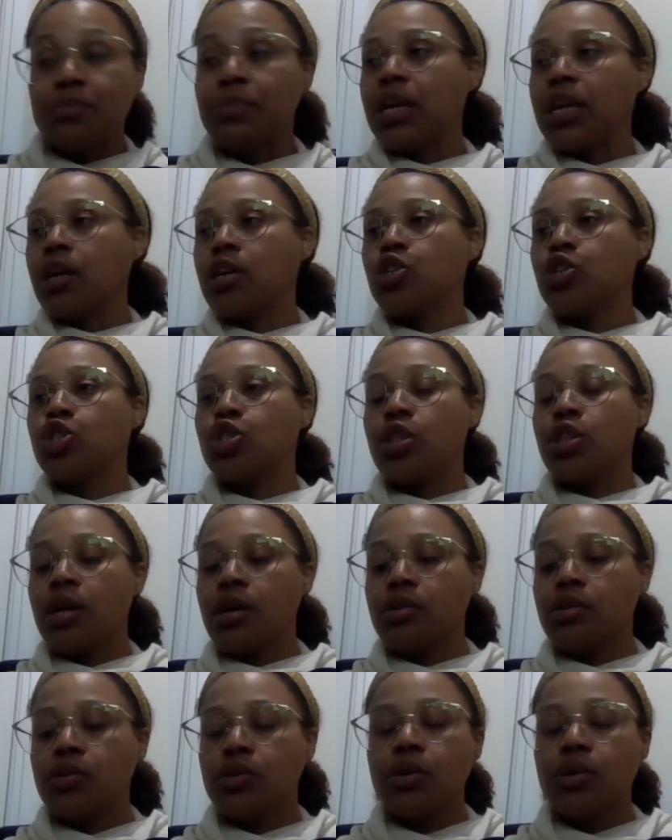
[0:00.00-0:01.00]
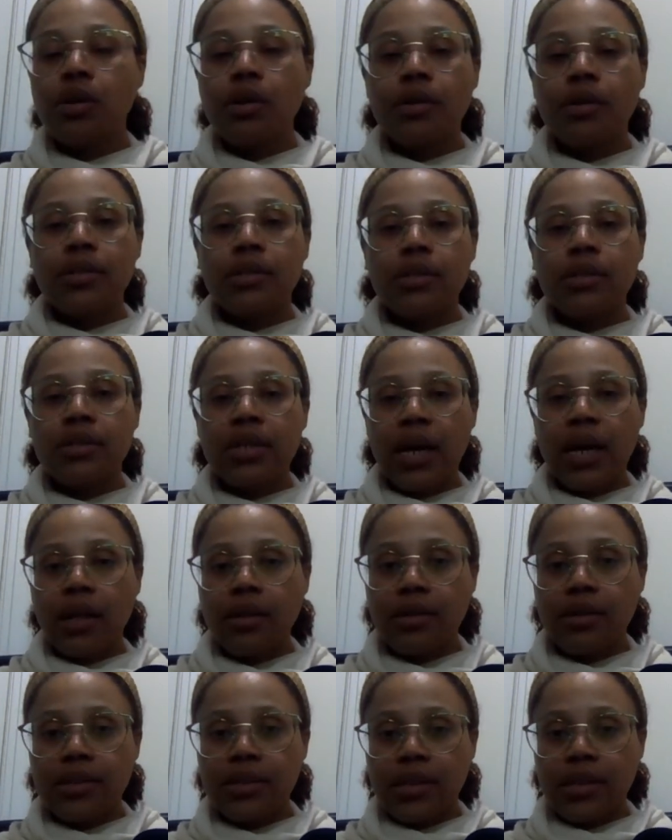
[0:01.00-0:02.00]
because there are certain
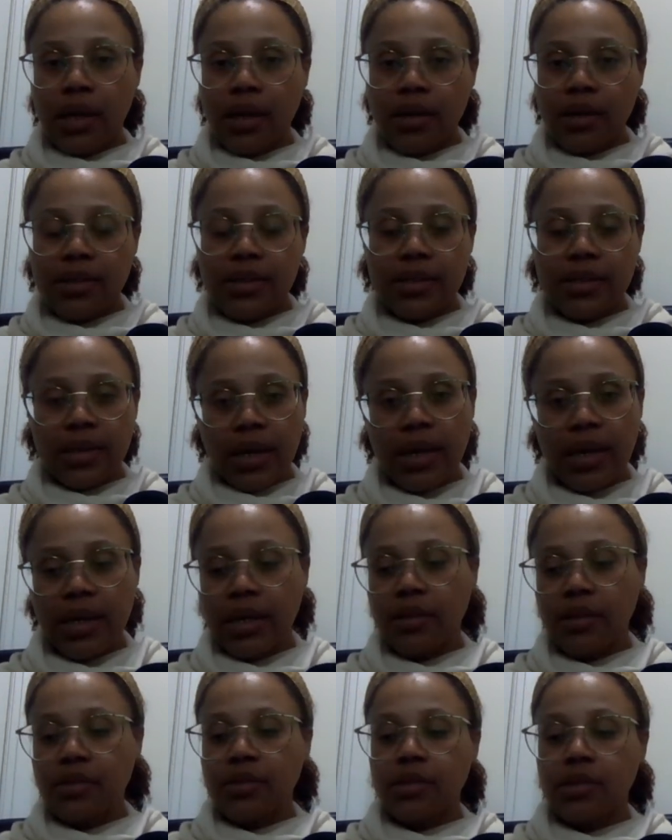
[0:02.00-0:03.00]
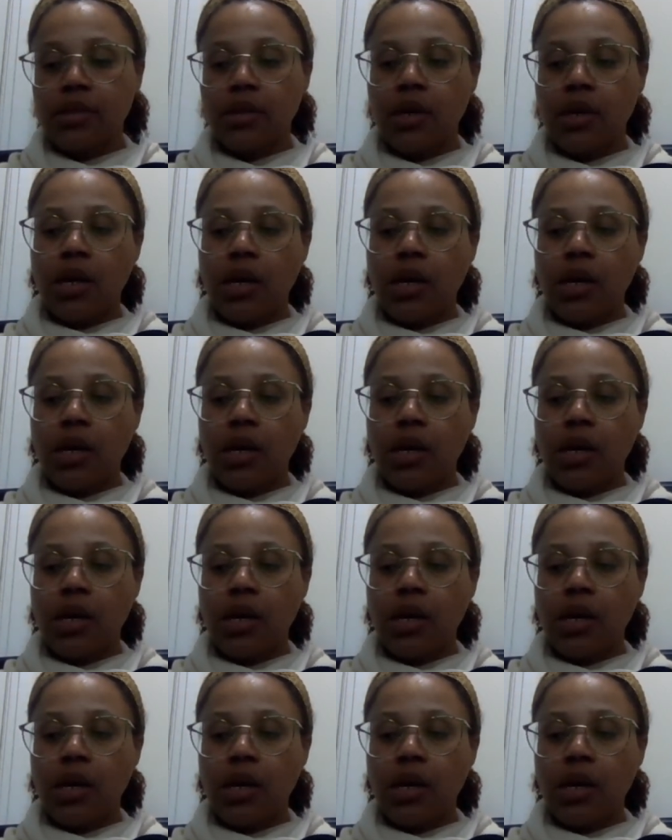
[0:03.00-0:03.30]
telltale signs,